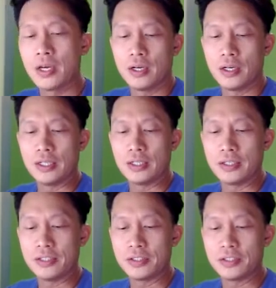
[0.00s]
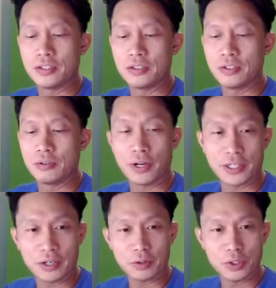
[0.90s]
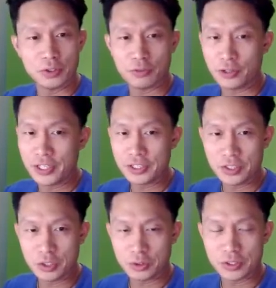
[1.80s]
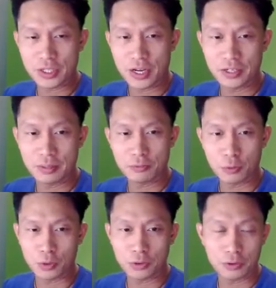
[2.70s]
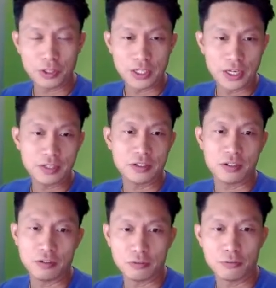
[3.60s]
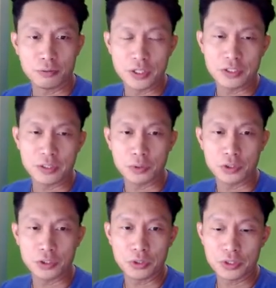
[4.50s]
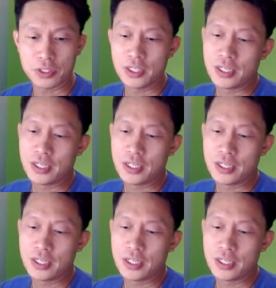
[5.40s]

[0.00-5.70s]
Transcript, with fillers: Right now, it's very easy. You can sign up for 30 days of free Sendbird use.